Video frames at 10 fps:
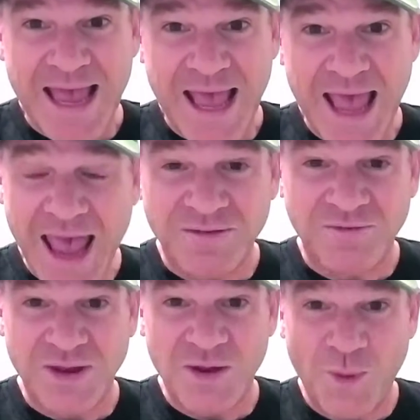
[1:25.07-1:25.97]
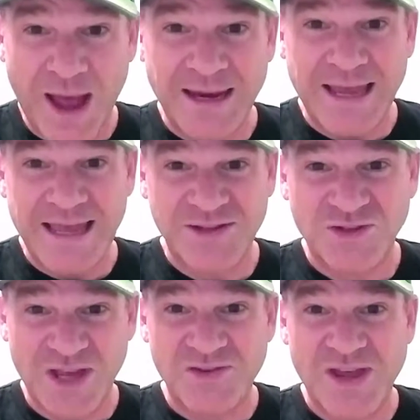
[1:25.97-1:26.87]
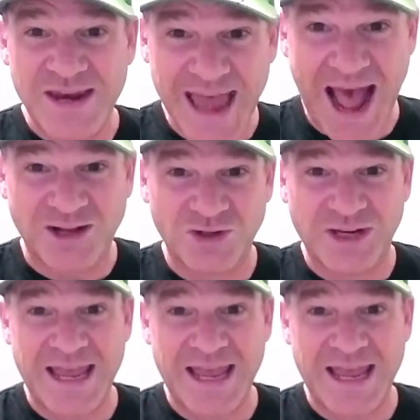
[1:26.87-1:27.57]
Everyone is just naturally.